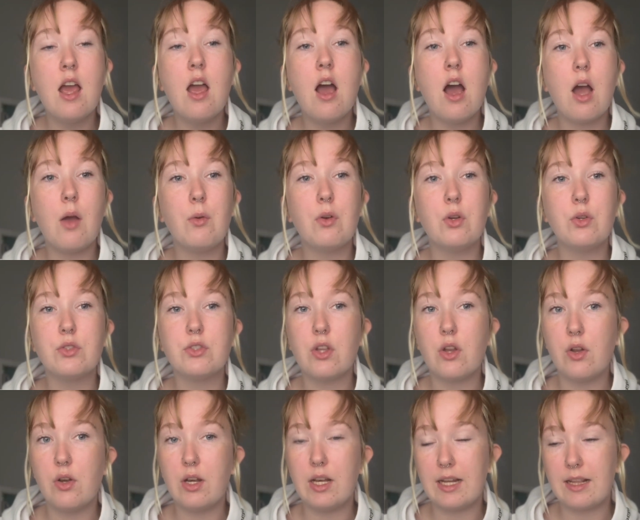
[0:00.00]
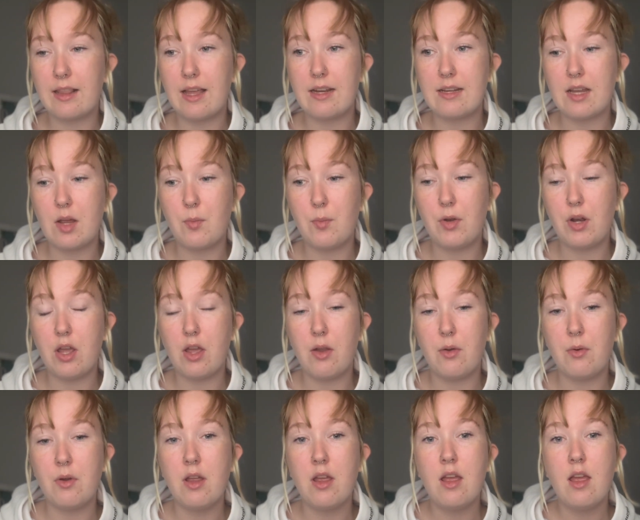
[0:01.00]
I will also link that down below.
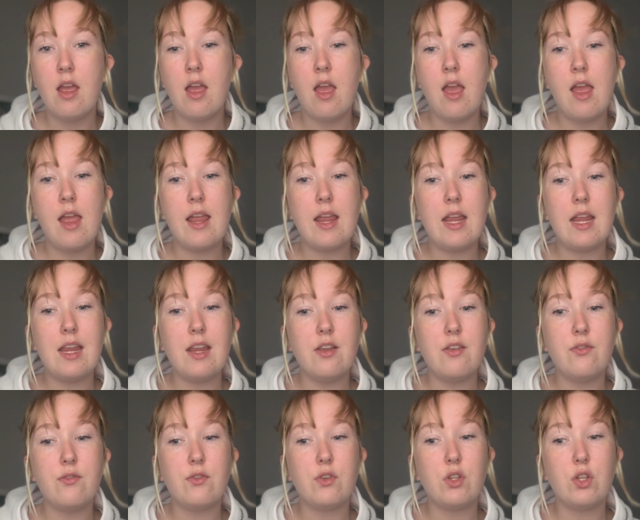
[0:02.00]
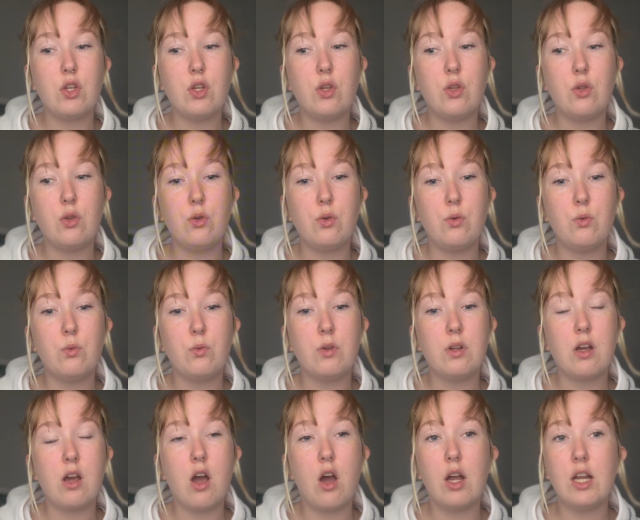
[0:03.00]
If you
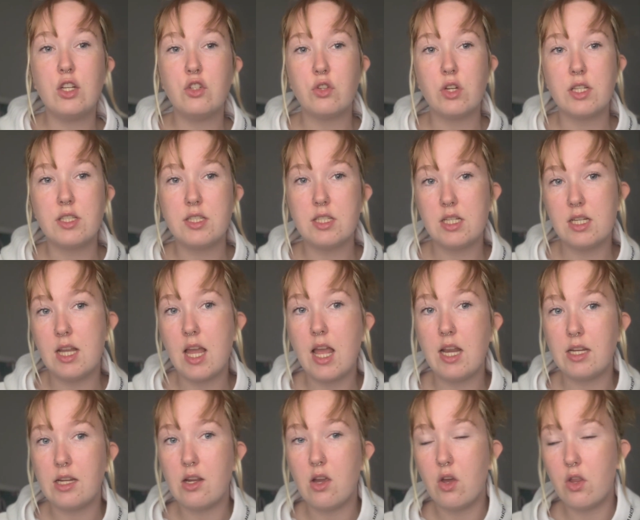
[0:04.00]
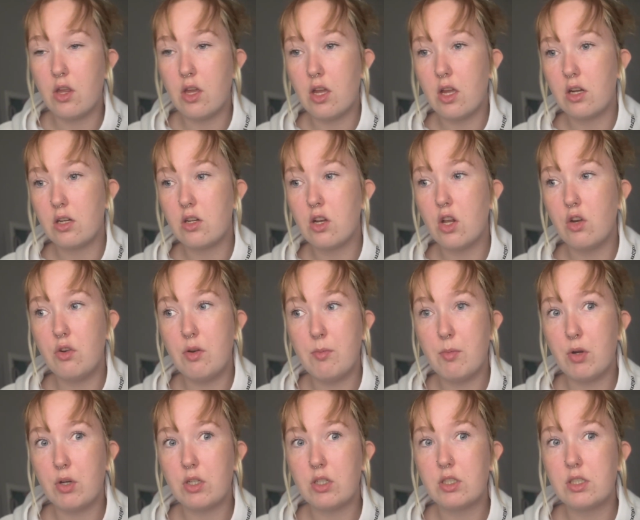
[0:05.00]
are interested in any other colouring
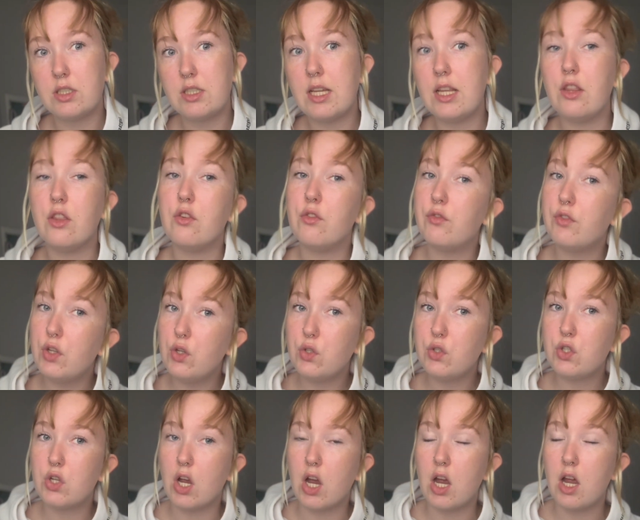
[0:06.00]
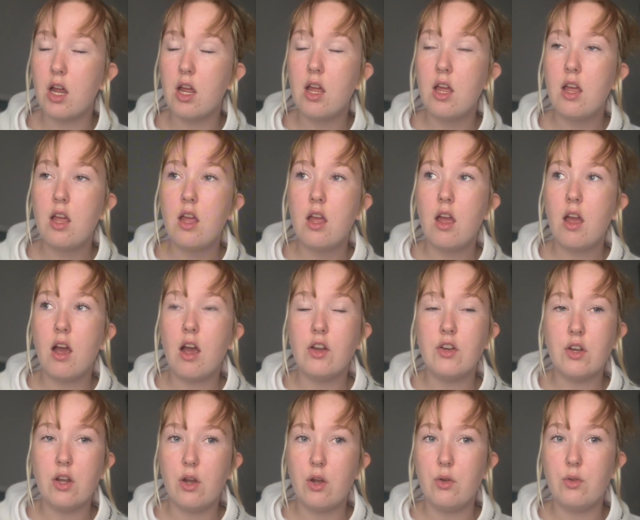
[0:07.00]
books in the future, I
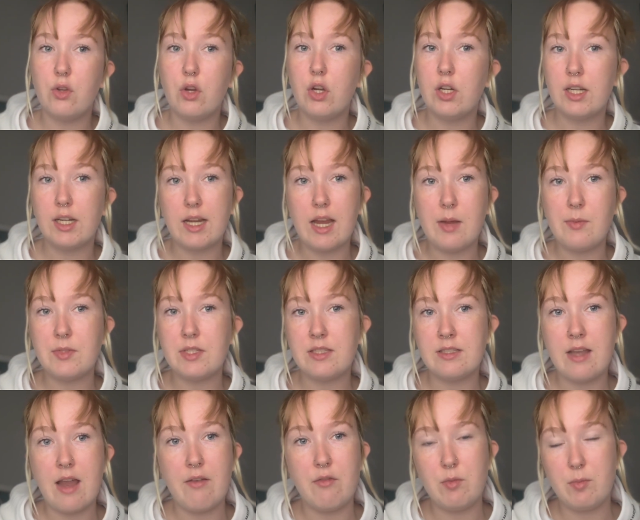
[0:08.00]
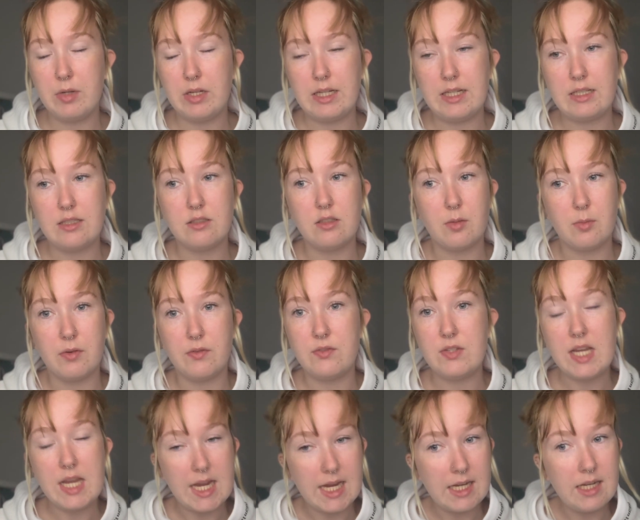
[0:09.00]
know the Hunger Games isn't everybody's cup of
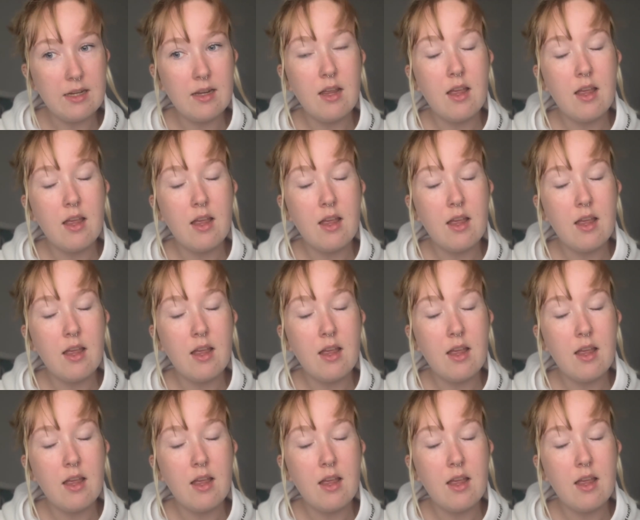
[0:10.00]
tea.